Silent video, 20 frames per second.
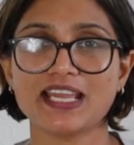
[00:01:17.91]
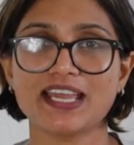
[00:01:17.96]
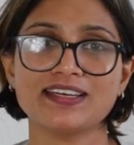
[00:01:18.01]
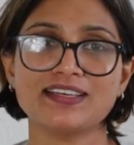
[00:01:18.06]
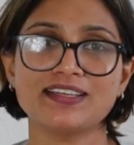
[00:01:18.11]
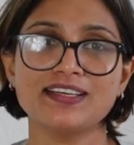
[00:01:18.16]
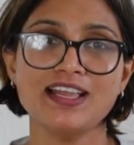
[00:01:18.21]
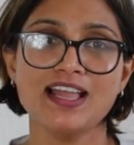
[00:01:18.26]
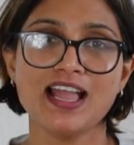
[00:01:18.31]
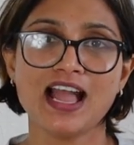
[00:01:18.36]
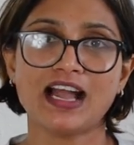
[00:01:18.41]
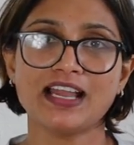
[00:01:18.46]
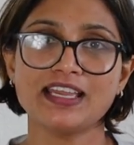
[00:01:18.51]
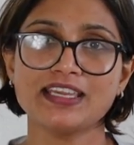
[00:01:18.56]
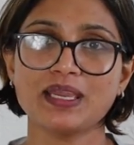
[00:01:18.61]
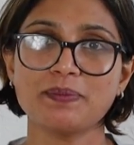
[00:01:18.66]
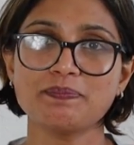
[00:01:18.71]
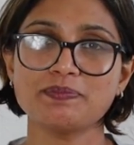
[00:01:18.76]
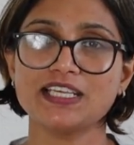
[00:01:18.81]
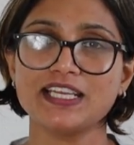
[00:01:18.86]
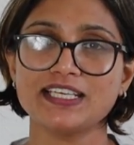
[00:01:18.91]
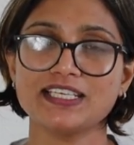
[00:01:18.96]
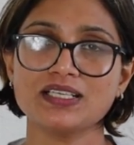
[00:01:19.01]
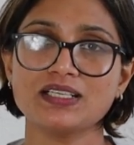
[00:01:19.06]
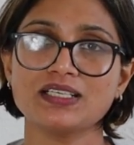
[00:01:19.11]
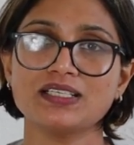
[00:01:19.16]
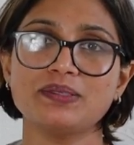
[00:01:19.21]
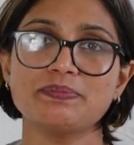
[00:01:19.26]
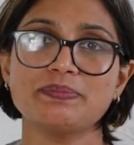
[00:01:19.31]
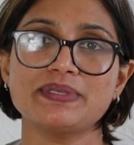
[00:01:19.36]
and I kept
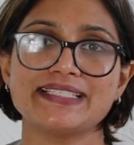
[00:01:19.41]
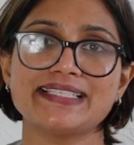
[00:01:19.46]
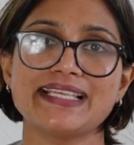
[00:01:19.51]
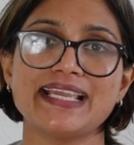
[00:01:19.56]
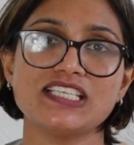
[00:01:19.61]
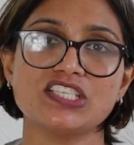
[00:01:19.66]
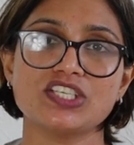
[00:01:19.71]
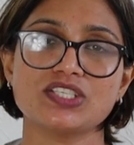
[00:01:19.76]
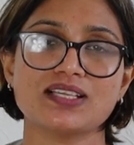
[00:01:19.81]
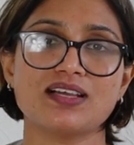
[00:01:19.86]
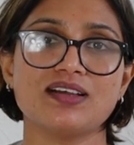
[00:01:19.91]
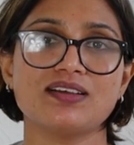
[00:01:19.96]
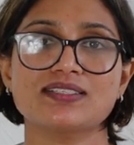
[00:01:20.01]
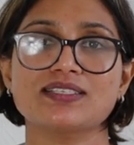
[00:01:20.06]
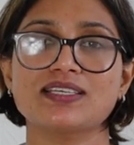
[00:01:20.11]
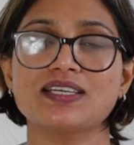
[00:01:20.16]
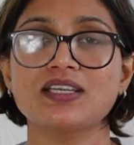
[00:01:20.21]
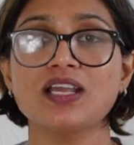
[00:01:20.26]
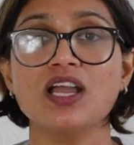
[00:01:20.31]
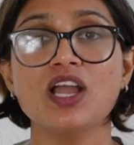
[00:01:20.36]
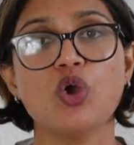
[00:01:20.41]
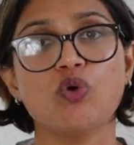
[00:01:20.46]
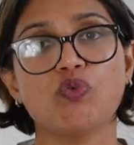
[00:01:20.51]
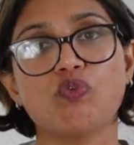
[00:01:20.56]
getting messages asking,